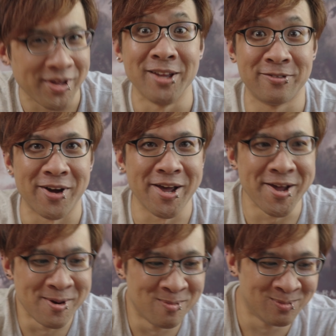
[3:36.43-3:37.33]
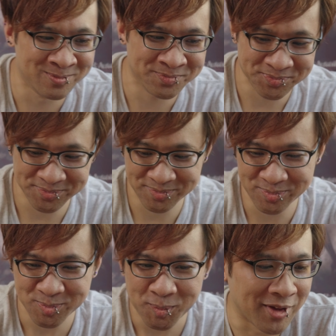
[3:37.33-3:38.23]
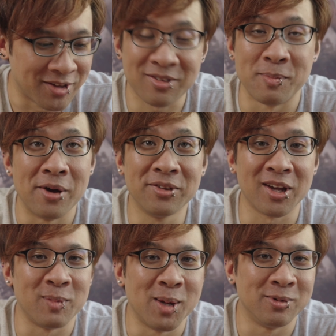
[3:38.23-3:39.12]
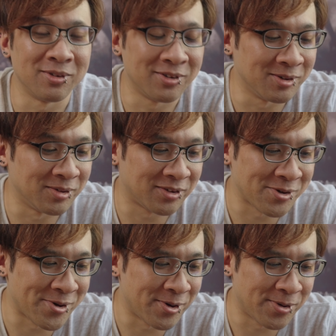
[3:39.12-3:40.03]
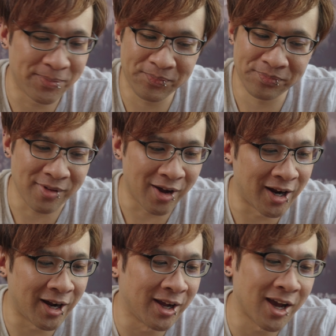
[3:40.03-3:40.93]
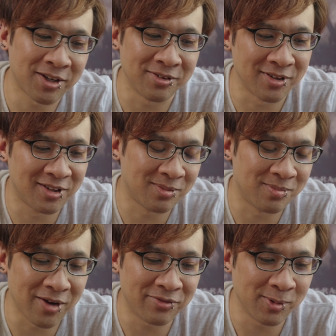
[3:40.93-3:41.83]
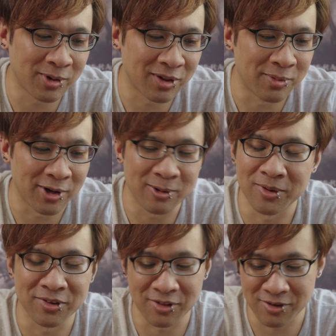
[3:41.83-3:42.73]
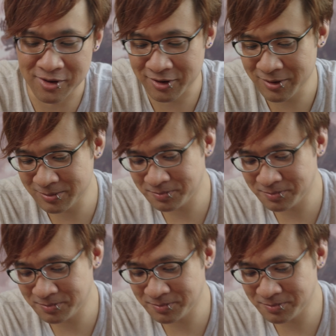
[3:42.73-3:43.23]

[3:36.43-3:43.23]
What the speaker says: It's fine. It smells like maple too, so I actually, it's definitely one of the better ones, I think.